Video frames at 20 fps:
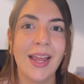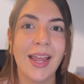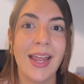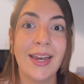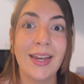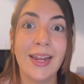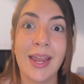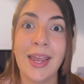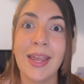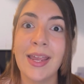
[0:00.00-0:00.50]

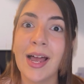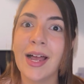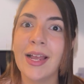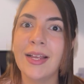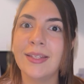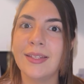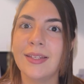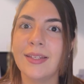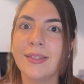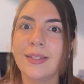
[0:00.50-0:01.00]
an AI
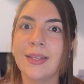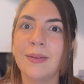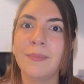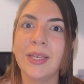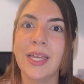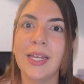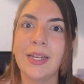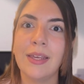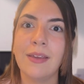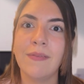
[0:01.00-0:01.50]
system
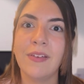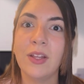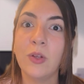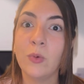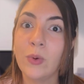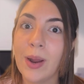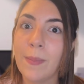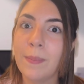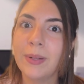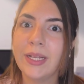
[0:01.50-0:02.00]
can even
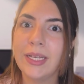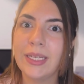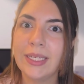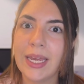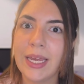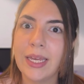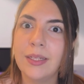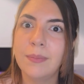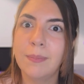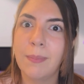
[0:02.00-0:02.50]

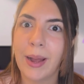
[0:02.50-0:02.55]
replicate